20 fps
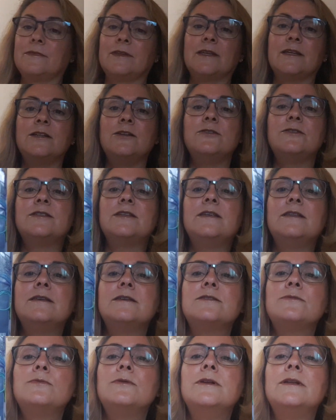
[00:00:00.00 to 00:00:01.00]
Can you see
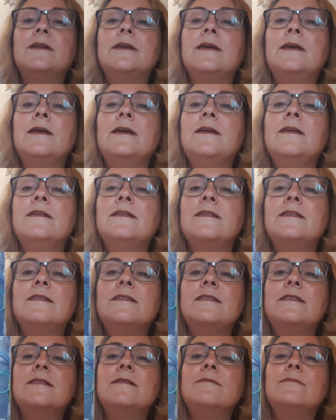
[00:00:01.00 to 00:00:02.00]
this one?
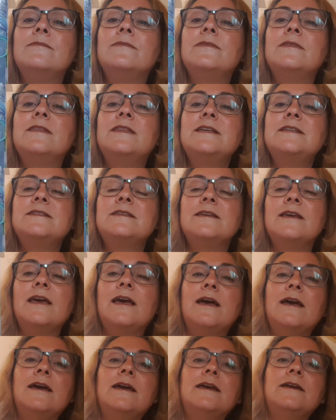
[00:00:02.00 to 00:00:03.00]
This
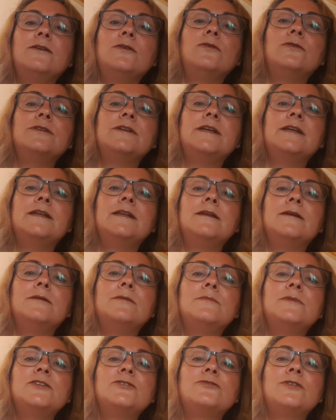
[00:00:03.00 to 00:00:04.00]
I got in a
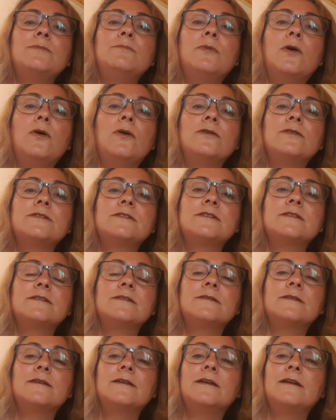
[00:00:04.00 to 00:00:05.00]
mystery box.
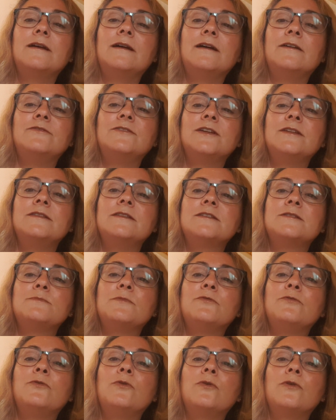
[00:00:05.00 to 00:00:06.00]
I've done this
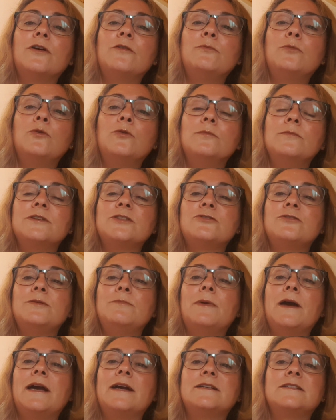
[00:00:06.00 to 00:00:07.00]
before. I've bought mystery
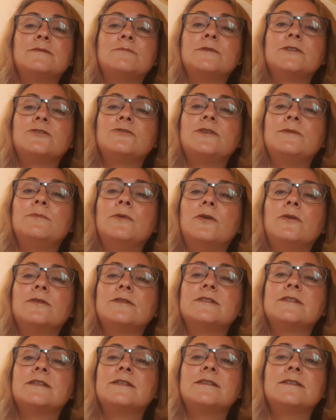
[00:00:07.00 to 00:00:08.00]
bags, mystery
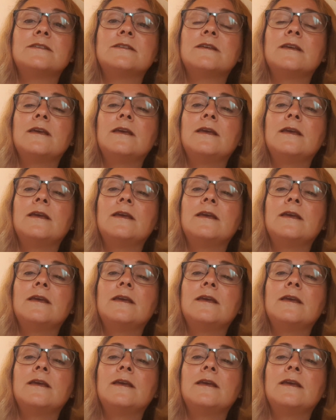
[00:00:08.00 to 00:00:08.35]
boxes,